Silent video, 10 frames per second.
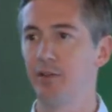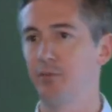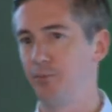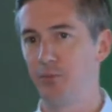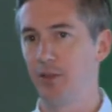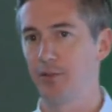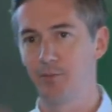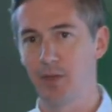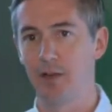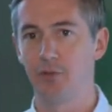I just
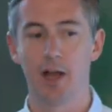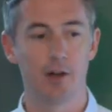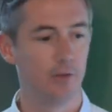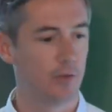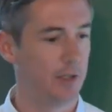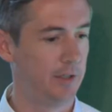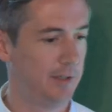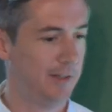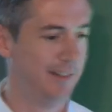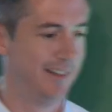kind of got over
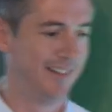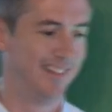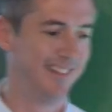it.